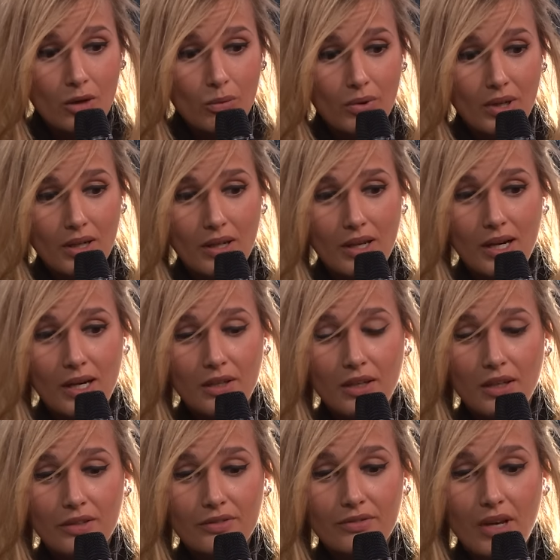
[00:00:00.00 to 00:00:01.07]
Well, I,
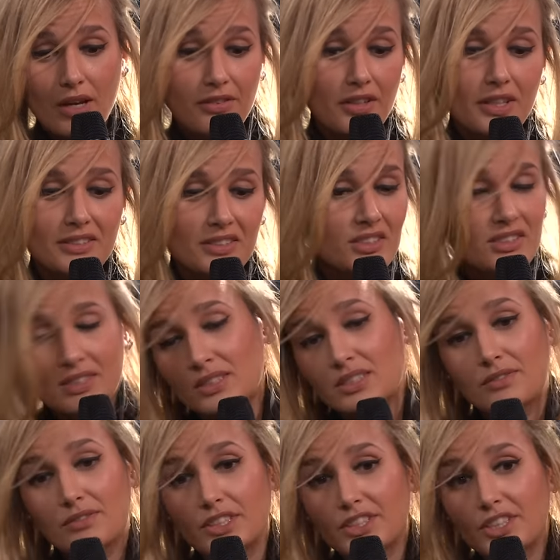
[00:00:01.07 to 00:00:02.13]
I thought that
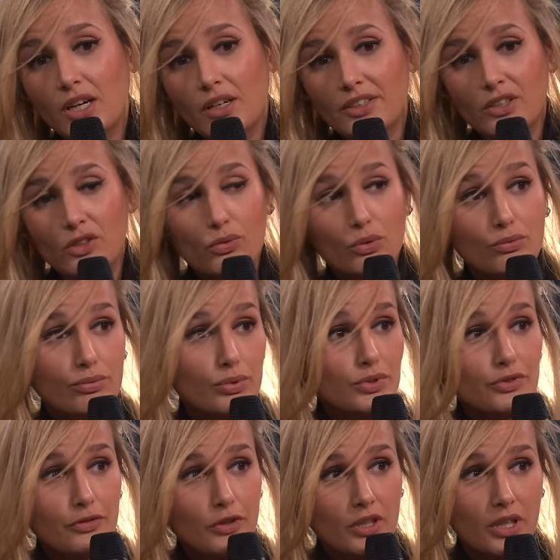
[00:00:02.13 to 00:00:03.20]
instinctively the audience would
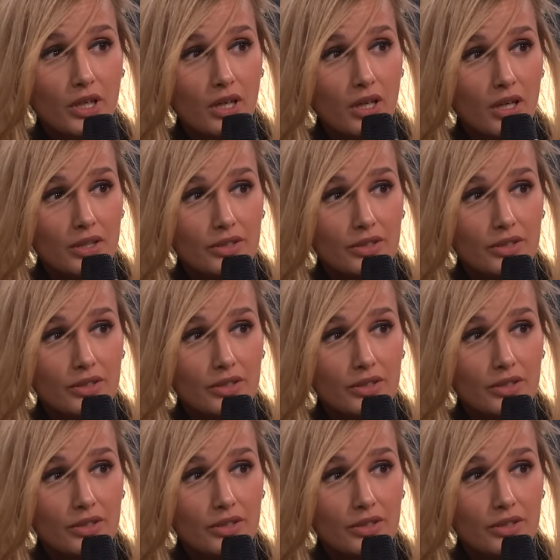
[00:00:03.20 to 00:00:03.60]
root for her,